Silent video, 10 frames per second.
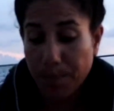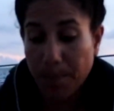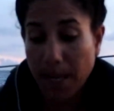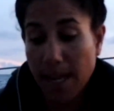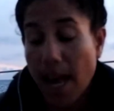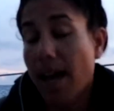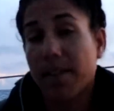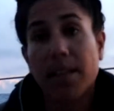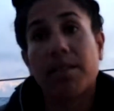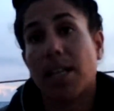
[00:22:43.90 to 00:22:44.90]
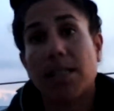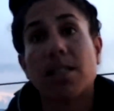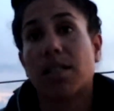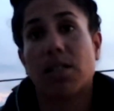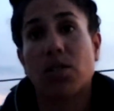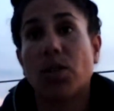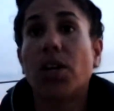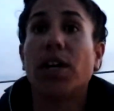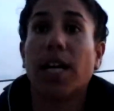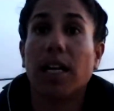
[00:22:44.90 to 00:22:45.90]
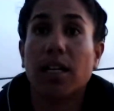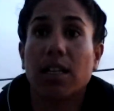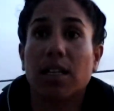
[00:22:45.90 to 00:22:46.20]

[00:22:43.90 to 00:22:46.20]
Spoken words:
But yeah, that's the story.